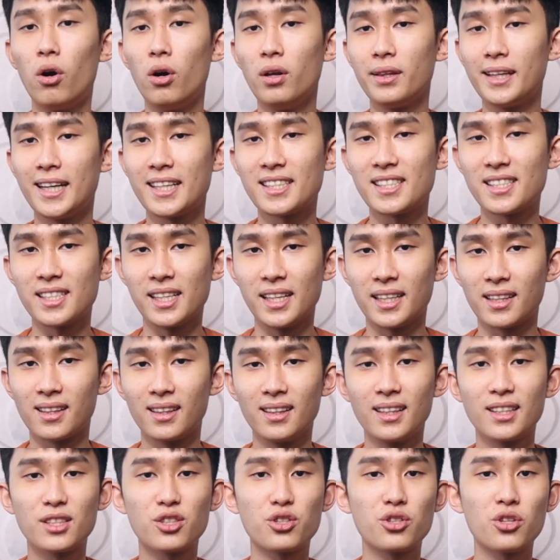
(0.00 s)
all that said,
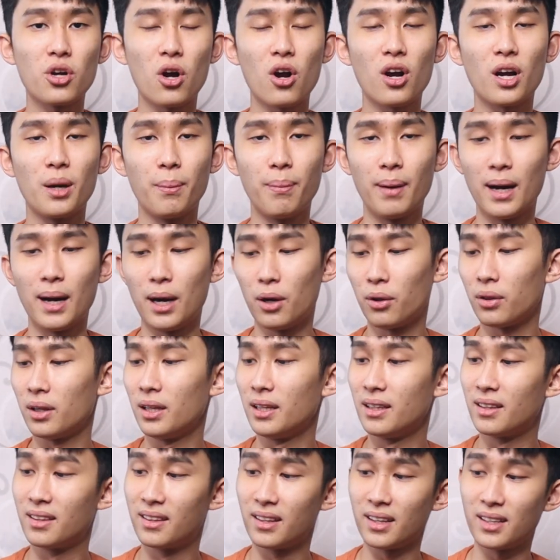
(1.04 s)
let's talk about
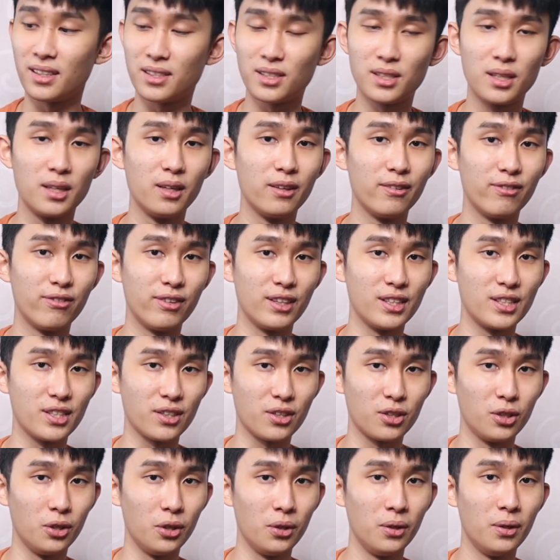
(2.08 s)
this
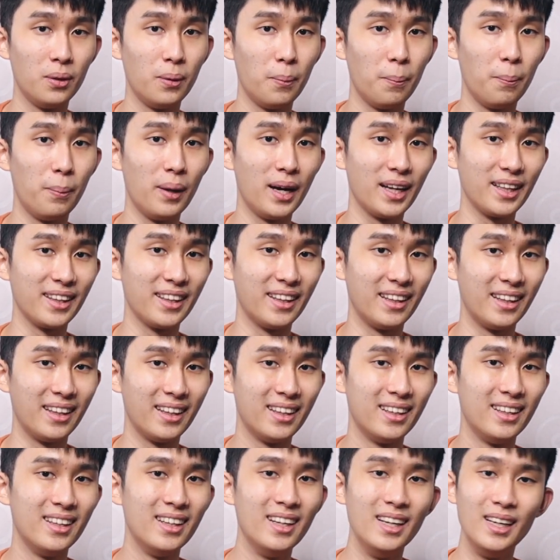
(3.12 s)
physical button.
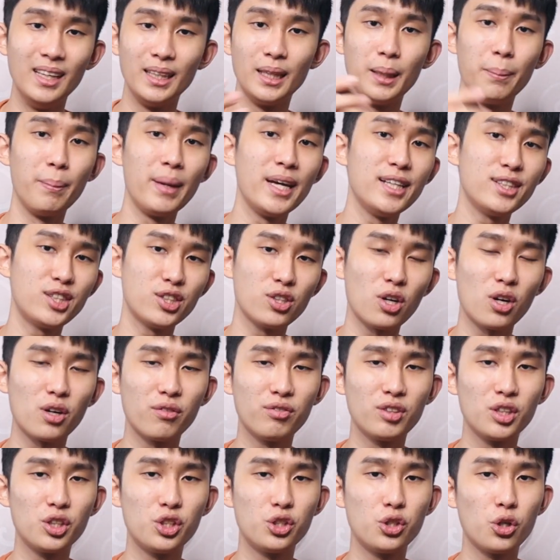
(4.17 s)
The main star of
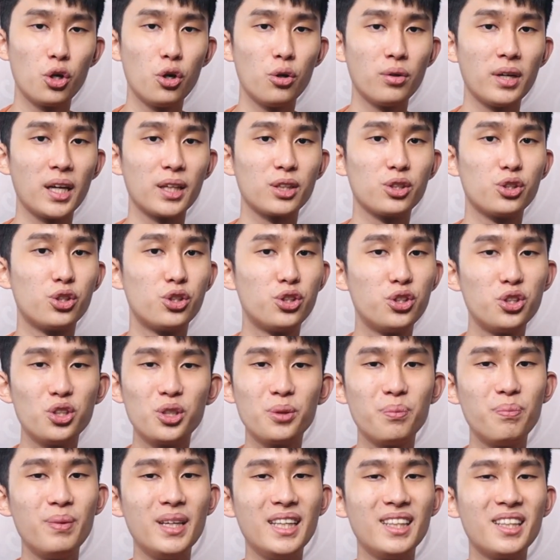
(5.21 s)
the show that
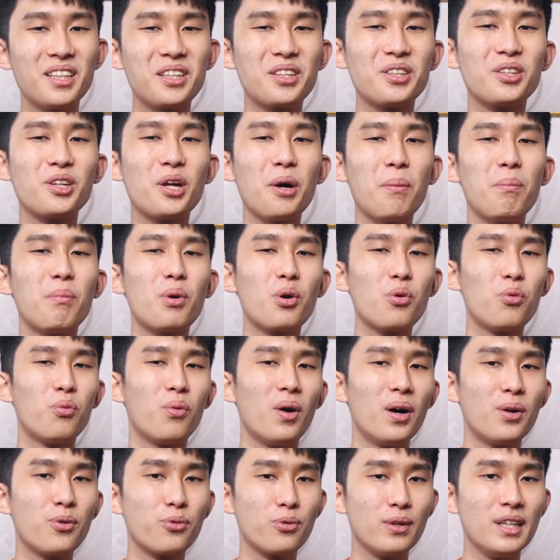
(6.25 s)
should be the
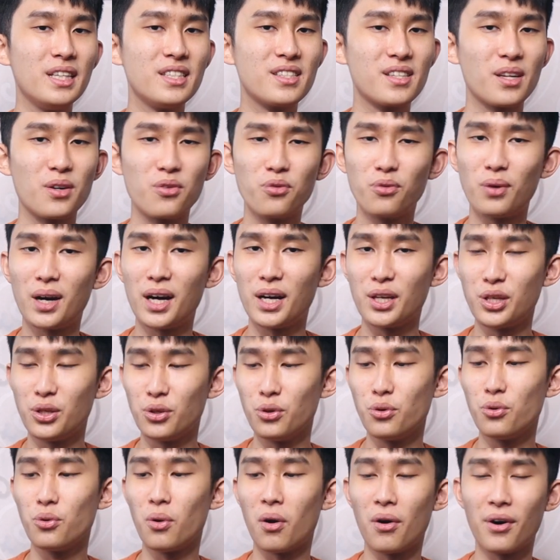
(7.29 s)
#1 reason why
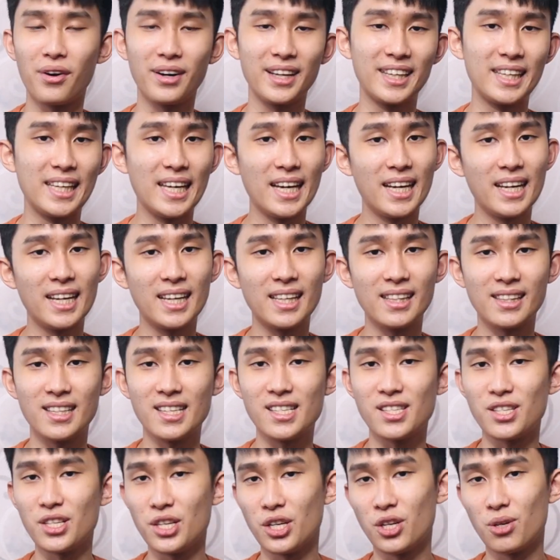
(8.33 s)
you are getting
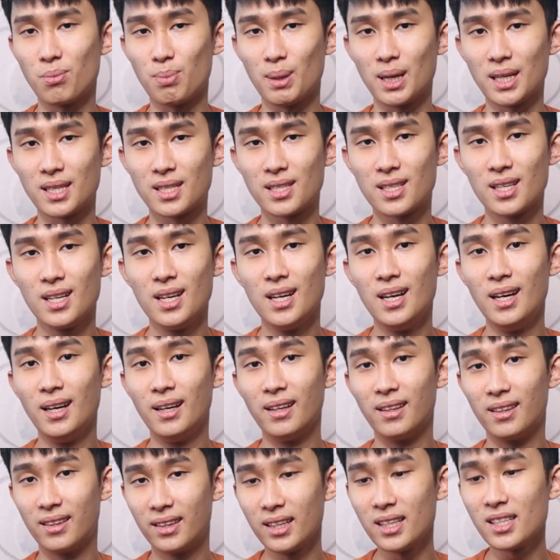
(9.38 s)
this earbuds.
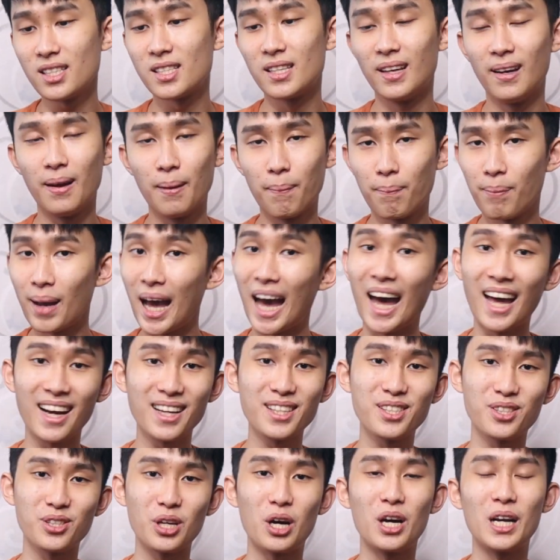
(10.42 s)
This
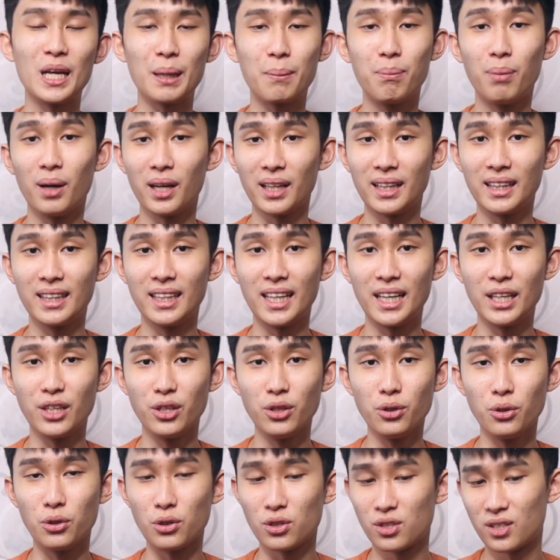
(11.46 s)
Panasonic button they
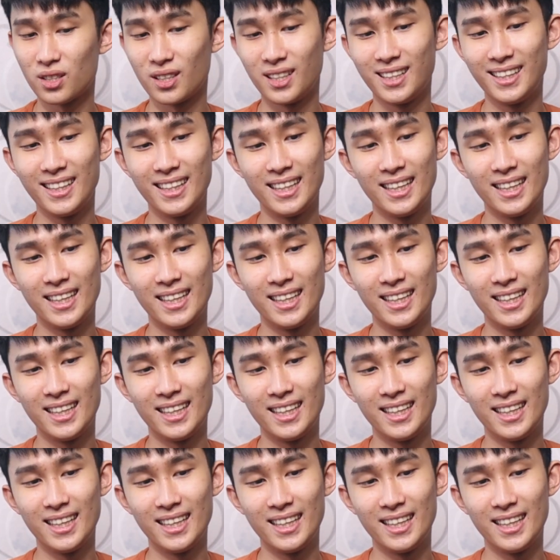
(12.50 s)
use,